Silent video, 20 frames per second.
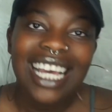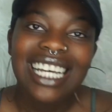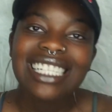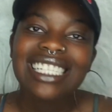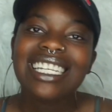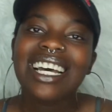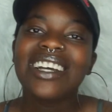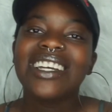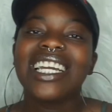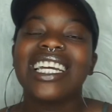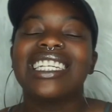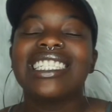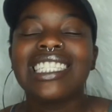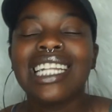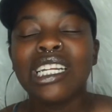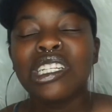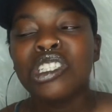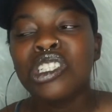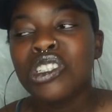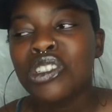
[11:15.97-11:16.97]
So yeah,
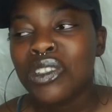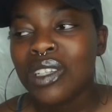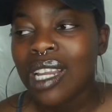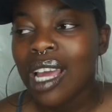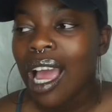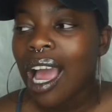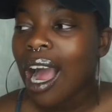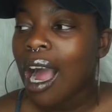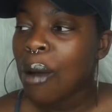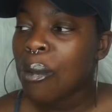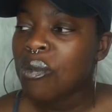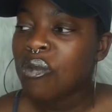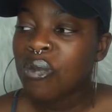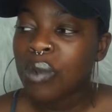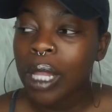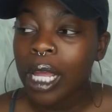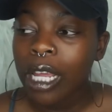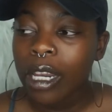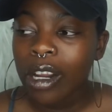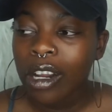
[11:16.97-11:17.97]
stay tuned. I
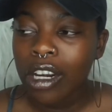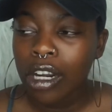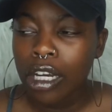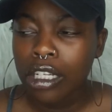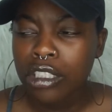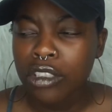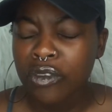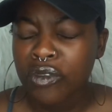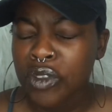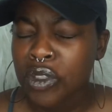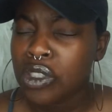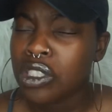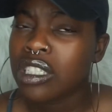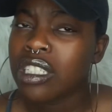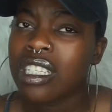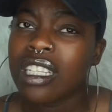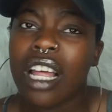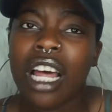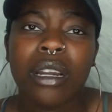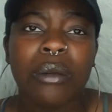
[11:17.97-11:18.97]
plan on also featuring
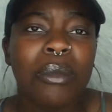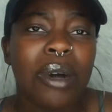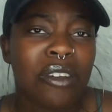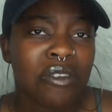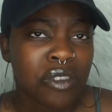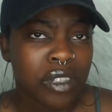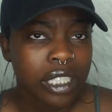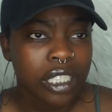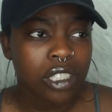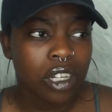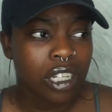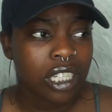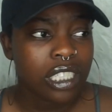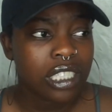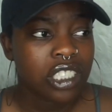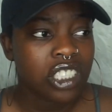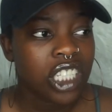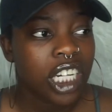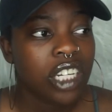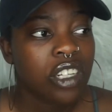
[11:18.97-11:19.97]
a lot of my friends on
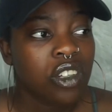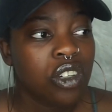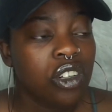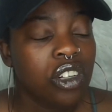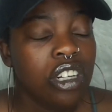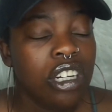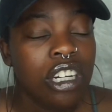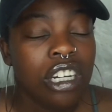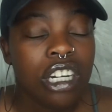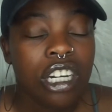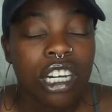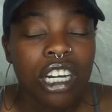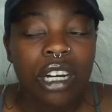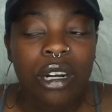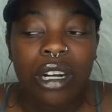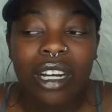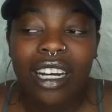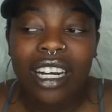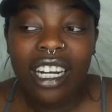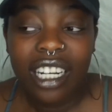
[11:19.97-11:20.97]
this channel
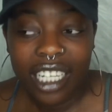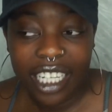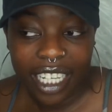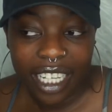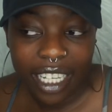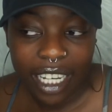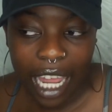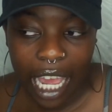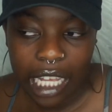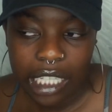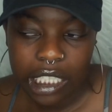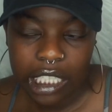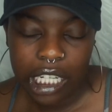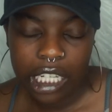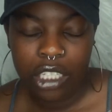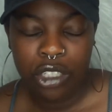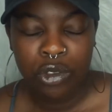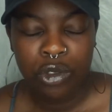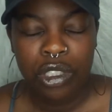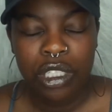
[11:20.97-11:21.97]
again, as they
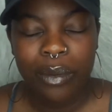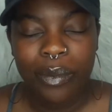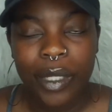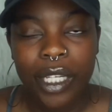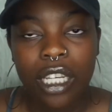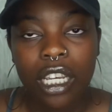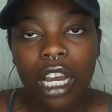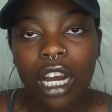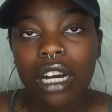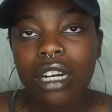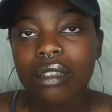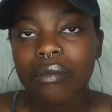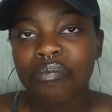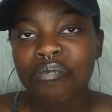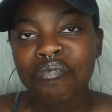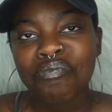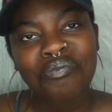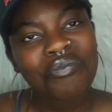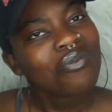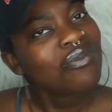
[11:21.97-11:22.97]
used to be.
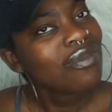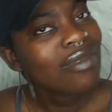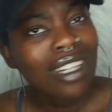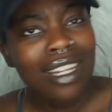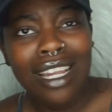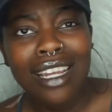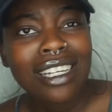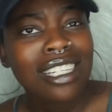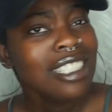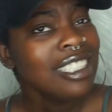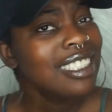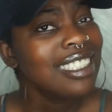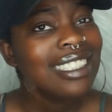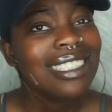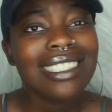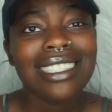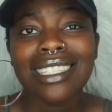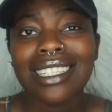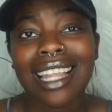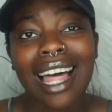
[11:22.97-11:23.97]
It's
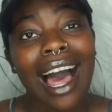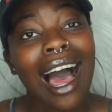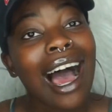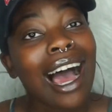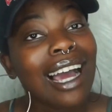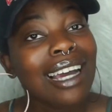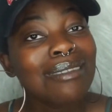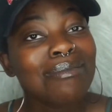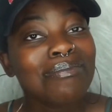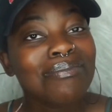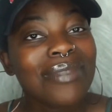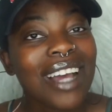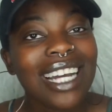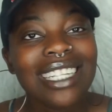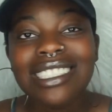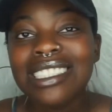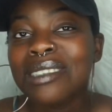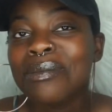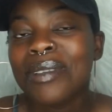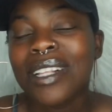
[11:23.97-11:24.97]
just a lot. I
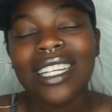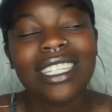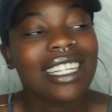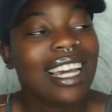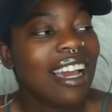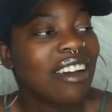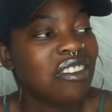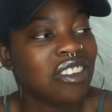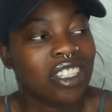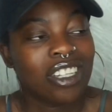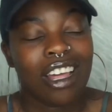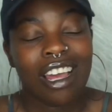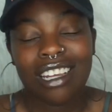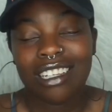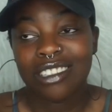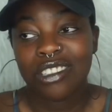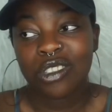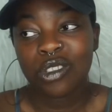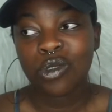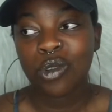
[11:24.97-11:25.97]
just plan to have a lot
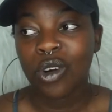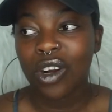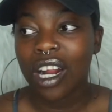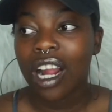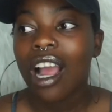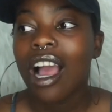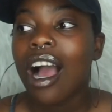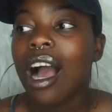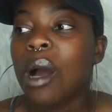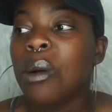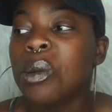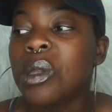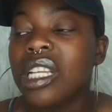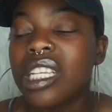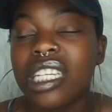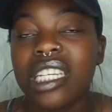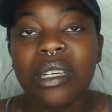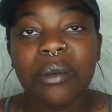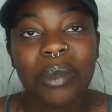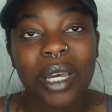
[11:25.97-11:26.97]
in store. I plan
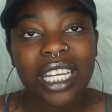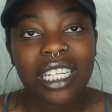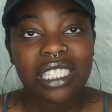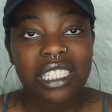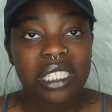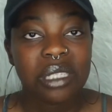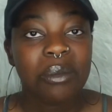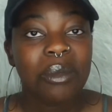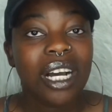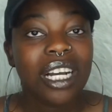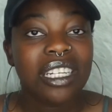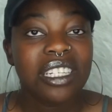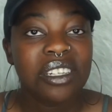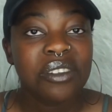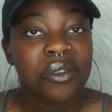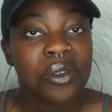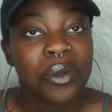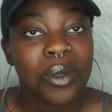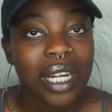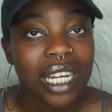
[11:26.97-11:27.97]
to get back into my
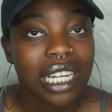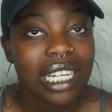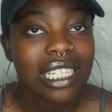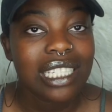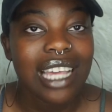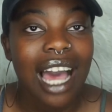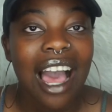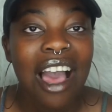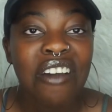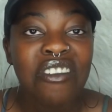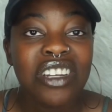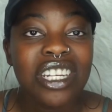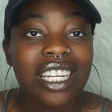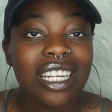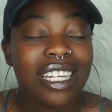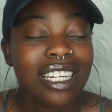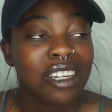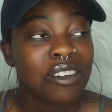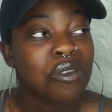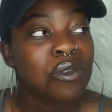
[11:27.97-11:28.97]
giveaways. I haven't did
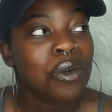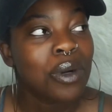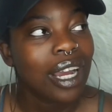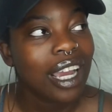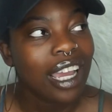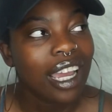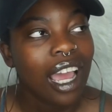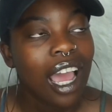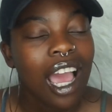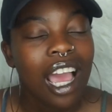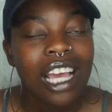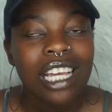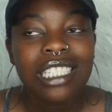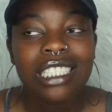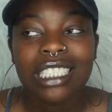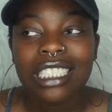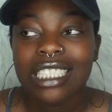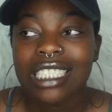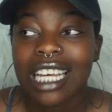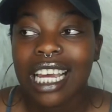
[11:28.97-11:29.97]
a giveaway
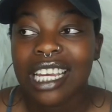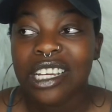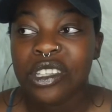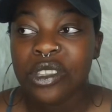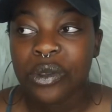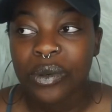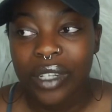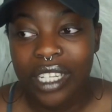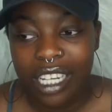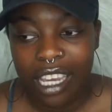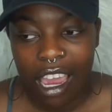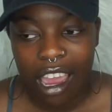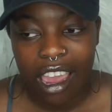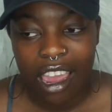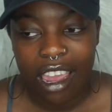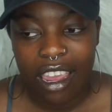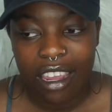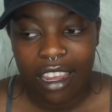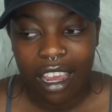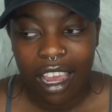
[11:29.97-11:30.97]
since I hit
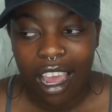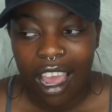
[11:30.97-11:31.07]
3K.